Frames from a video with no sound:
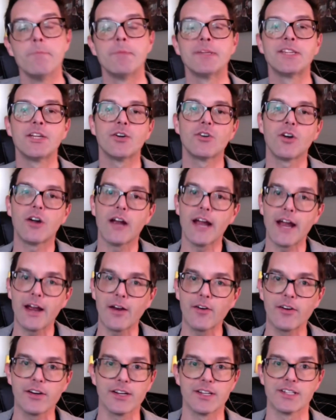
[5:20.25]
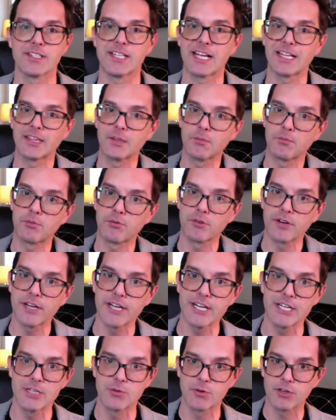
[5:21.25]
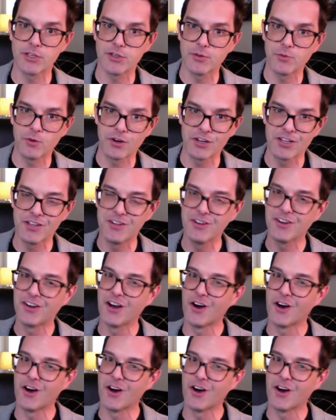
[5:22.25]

but there are areas like the bridge where you